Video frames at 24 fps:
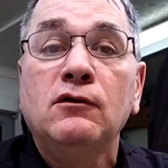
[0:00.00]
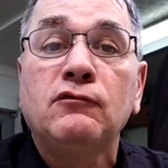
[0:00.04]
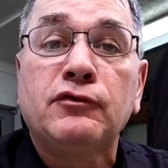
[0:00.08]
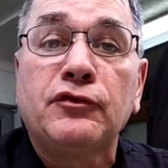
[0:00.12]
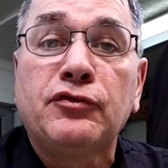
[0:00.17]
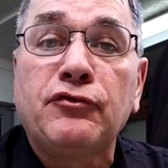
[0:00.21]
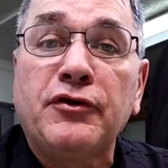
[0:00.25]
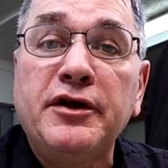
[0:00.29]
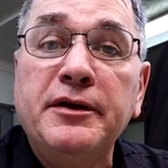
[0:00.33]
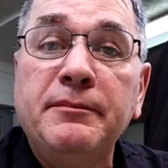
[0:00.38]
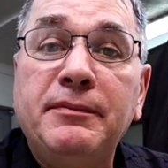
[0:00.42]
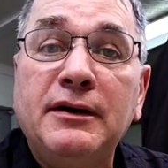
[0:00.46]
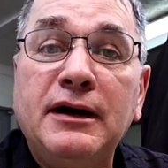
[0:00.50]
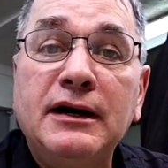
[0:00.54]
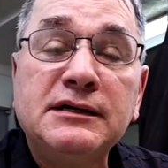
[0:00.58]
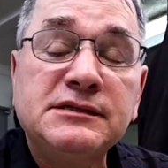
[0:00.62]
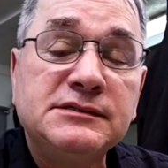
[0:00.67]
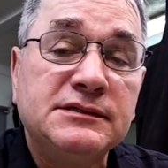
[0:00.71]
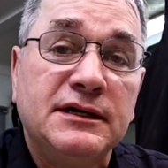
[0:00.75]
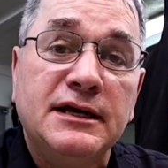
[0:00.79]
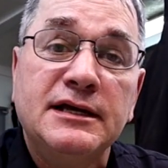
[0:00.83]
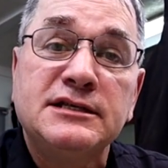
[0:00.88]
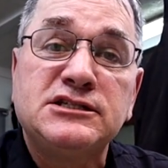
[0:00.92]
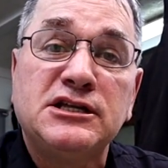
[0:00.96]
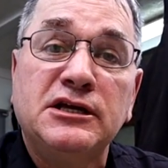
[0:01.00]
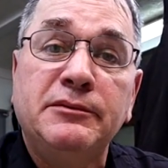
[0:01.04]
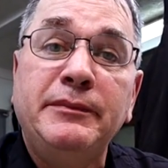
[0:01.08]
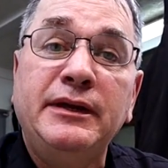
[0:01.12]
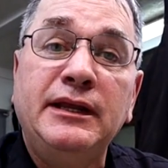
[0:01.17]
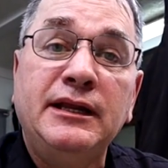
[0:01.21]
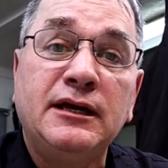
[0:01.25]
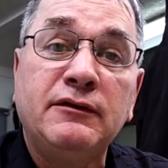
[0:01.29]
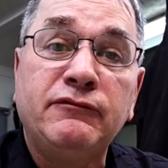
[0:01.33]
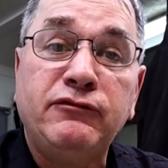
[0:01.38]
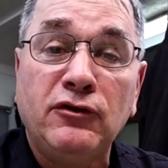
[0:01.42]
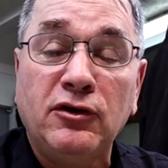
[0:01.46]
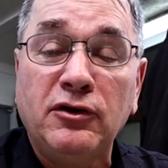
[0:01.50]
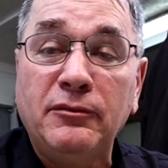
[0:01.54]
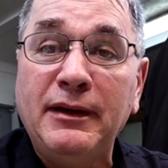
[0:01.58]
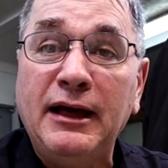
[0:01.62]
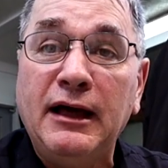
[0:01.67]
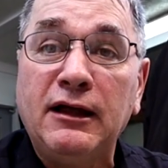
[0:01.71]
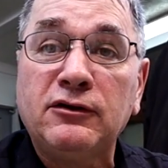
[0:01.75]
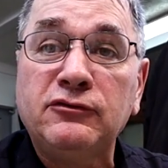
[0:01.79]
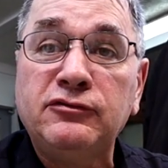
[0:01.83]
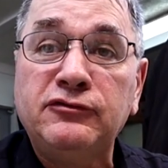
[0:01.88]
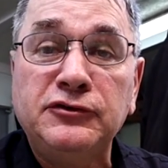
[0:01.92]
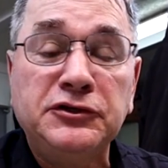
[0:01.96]
For three bucks, it's a meaningful
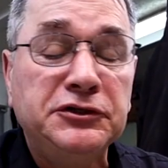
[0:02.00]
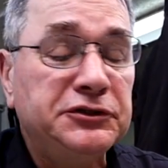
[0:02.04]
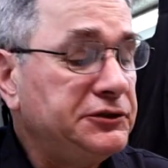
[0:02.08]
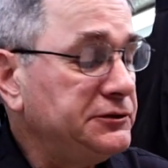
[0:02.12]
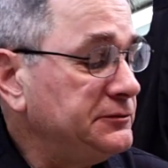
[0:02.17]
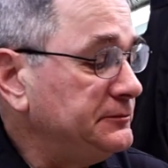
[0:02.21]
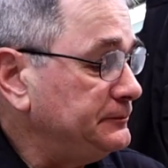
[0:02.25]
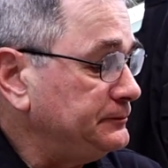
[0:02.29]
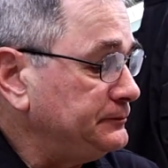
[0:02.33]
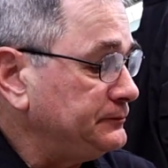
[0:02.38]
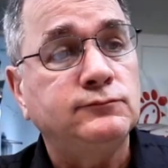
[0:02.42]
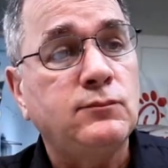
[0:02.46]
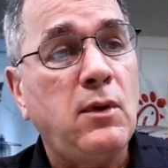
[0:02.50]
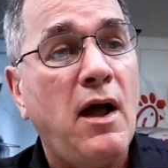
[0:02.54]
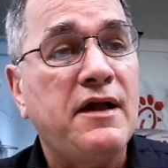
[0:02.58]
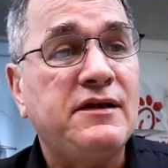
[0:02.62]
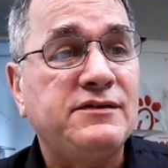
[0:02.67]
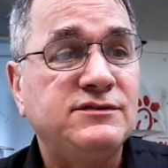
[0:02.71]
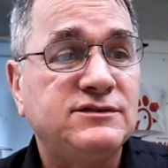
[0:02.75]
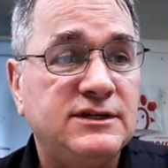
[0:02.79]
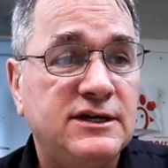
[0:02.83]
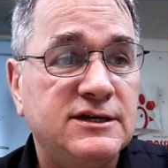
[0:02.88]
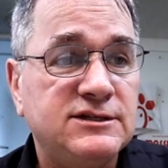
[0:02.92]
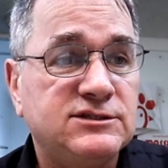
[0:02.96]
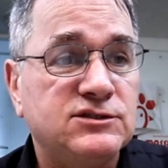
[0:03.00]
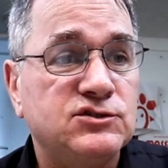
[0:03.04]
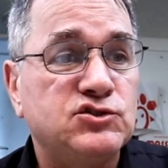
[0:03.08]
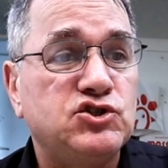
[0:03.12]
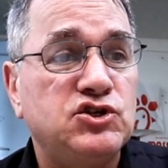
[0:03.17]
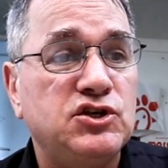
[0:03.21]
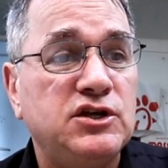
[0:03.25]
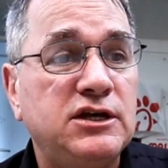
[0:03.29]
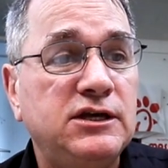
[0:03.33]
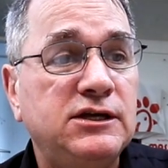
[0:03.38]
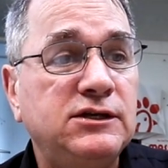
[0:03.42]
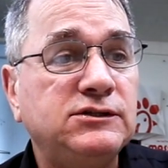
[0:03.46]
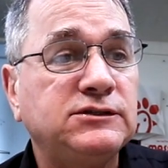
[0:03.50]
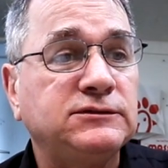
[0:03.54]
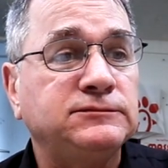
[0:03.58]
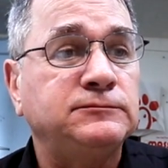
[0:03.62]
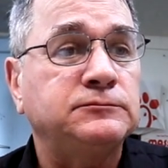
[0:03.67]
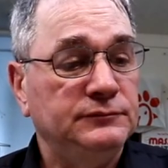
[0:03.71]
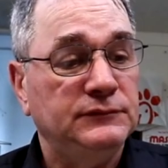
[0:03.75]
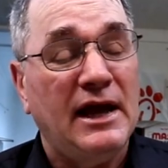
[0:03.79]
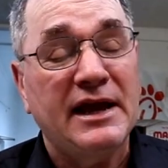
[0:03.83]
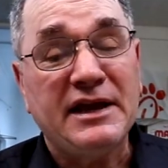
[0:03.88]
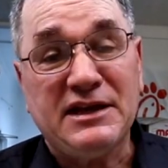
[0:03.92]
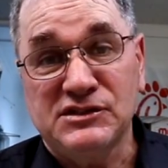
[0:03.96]
amount of food. I can taste the cheese.
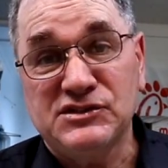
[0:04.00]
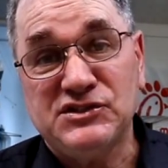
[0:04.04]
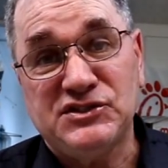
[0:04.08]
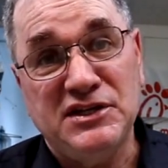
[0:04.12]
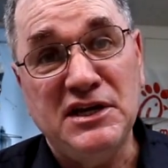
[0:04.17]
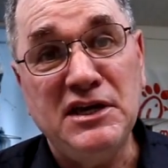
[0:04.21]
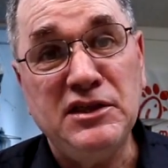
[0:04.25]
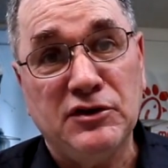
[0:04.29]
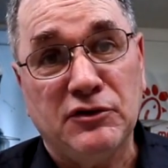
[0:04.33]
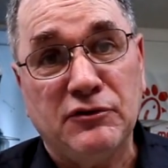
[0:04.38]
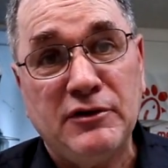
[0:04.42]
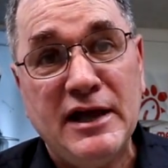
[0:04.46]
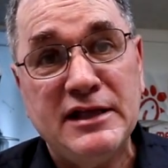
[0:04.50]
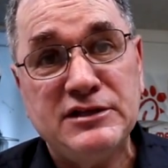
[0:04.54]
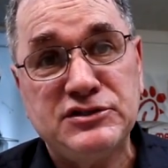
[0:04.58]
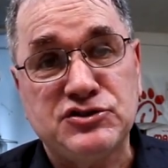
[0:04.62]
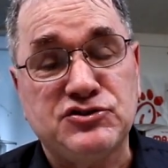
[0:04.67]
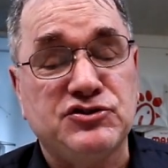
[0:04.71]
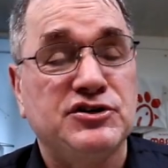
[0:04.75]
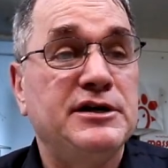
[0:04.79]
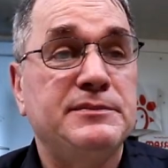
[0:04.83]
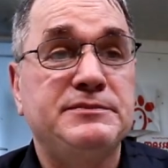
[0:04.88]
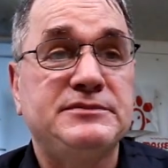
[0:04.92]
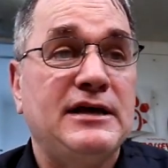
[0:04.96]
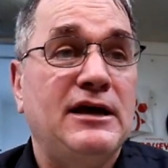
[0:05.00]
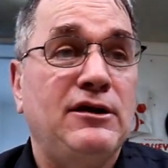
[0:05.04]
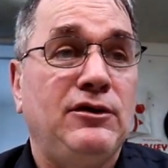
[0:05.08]
I can see the red strips.